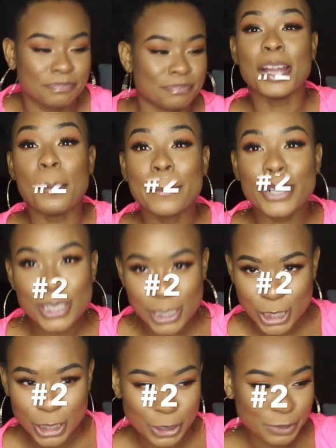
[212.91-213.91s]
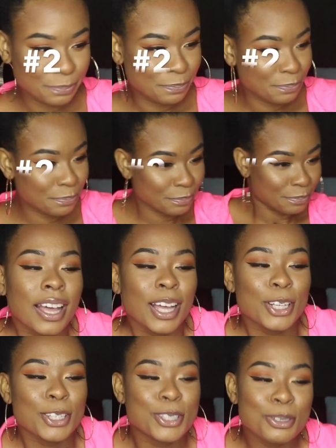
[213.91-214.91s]
Number two,
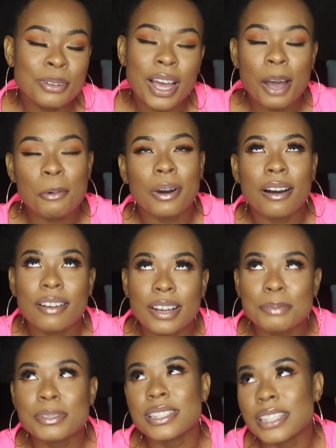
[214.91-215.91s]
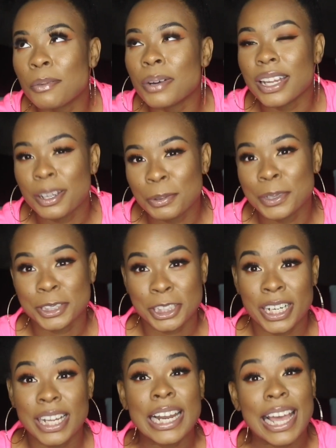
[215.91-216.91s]
do not walk up to someone in a
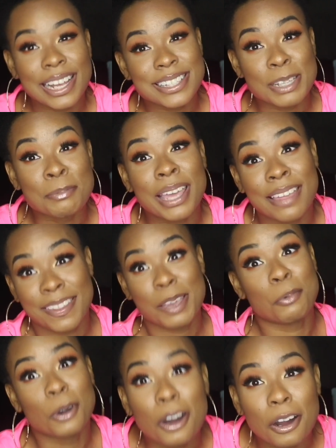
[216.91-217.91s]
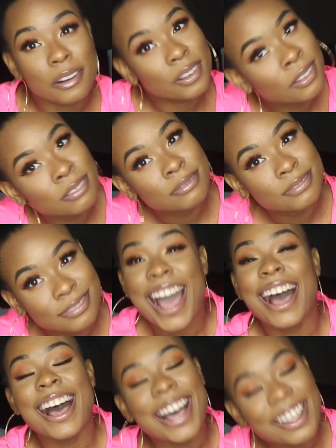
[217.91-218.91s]
wheelchair and ask them, can they walk?
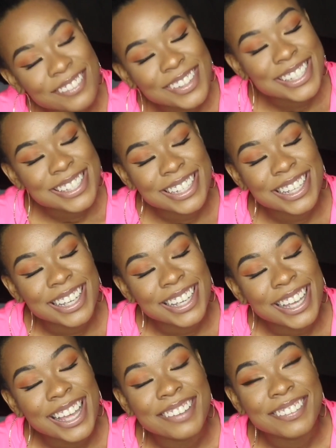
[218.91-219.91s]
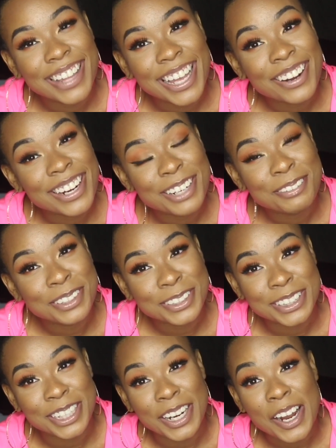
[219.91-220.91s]
Obviously, if they are in a
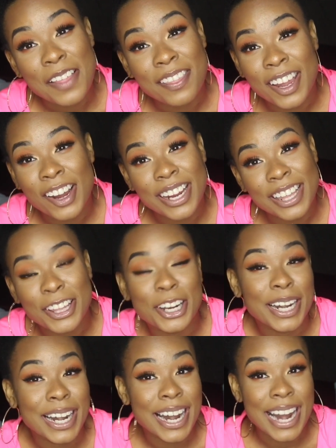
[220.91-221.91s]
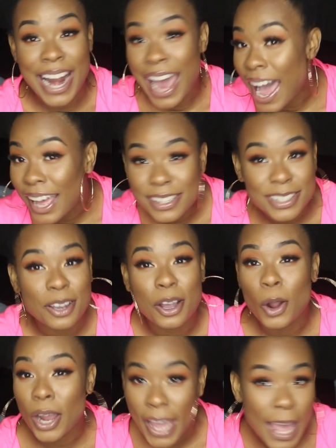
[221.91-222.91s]
wheelchair, they're either not
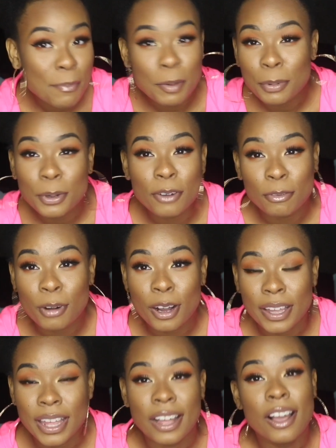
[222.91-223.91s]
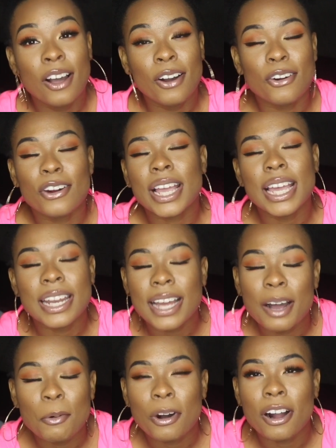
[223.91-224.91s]
capable of walking or
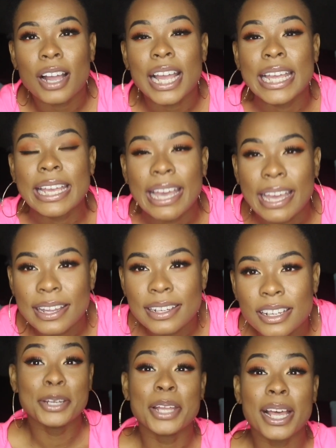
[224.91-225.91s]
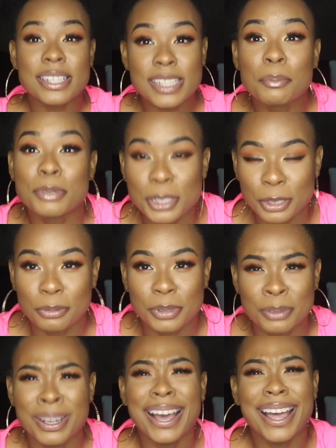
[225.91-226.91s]
cannot walk yet. That's number two.
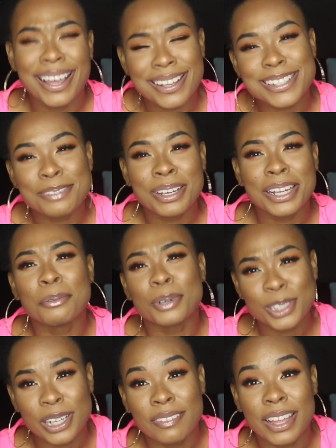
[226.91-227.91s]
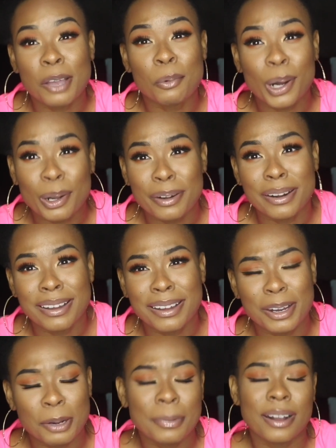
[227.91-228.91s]
Do not ask someone in a wheelchair if they can walk or not.
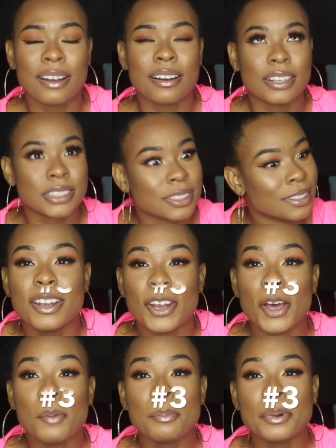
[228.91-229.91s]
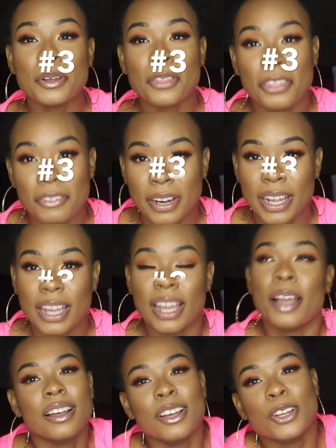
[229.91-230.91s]
Oh my gosh. Number three,
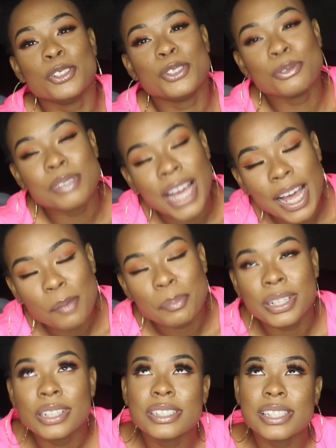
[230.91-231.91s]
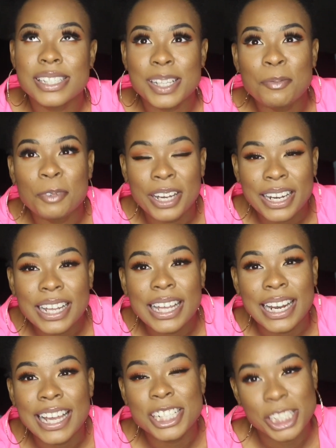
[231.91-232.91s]
do not push someone
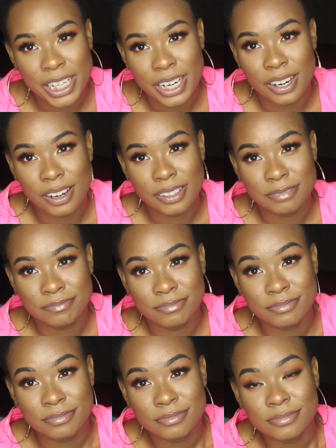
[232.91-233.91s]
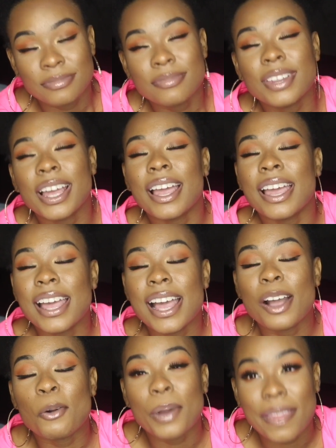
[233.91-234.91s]
in a chair
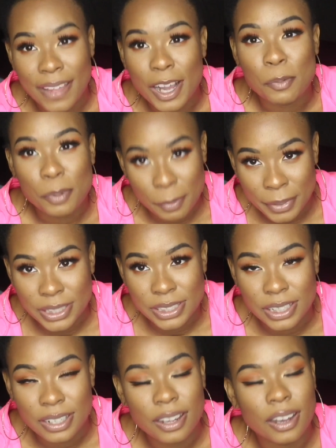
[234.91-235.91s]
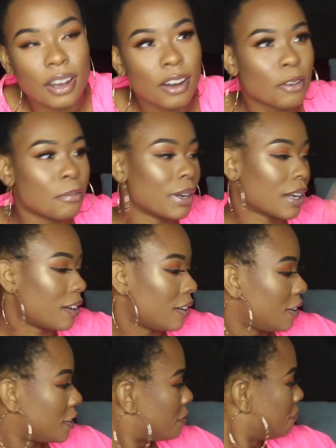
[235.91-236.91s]
without permission. Oh my gosh.